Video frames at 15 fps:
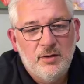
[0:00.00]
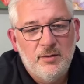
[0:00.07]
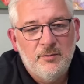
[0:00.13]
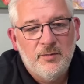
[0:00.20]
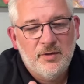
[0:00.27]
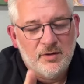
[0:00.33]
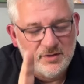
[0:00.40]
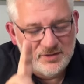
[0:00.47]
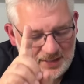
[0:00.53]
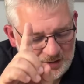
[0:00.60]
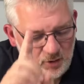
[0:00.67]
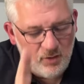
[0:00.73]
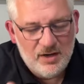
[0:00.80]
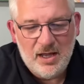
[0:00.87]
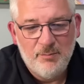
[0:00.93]
because I
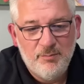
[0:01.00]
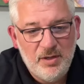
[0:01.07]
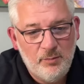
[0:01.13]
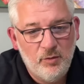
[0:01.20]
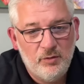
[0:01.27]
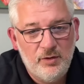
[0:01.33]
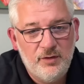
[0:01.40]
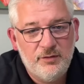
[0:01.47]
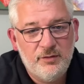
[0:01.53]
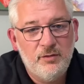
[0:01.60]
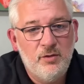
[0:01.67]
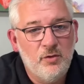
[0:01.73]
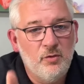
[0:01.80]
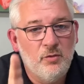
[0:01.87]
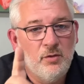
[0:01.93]
know I got people who listen
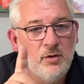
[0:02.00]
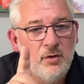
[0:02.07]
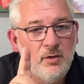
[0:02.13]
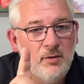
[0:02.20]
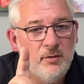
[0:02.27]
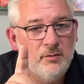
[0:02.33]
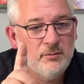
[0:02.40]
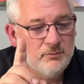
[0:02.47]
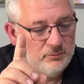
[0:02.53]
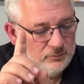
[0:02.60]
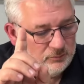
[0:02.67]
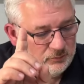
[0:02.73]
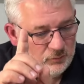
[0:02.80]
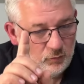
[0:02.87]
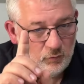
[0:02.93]
who
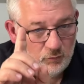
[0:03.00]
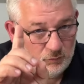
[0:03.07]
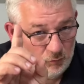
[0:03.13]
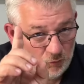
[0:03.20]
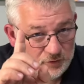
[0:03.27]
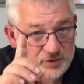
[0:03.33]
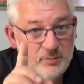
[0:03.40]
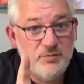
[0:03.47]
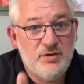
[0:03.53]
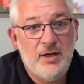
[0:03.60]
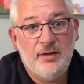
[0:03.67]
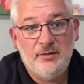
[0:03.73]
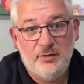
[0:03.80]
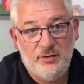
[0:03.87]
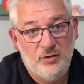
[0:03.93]
were
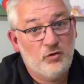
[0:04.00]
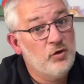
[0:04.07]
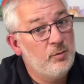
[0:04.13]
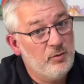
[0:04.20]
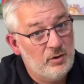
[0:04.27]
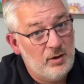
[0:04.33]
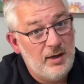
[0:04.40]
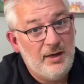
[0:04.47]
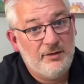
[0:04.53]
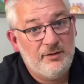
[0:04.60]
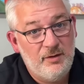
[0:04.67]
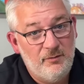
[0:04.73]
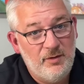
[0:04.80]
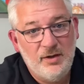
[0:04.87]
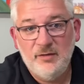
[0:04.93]
subjected to criminal
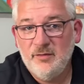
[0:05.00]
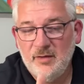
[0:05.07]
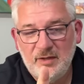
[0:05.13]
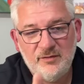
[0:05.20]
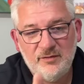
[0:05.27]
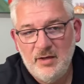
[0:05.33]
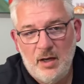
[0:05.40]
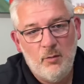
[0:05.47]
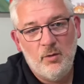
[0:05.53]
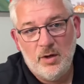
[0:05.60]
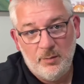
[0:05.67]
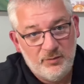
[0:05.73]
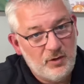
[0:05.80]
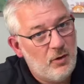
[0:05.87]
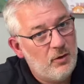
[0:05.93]
activities. That's not what
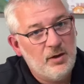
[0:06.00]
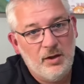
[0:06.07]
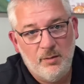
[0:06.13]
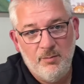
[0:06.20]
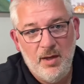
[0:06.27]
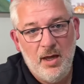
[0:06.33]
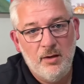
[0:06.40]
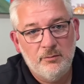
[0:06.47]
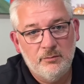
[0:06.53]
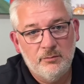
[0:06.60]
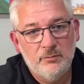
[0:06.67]
I'm talking about.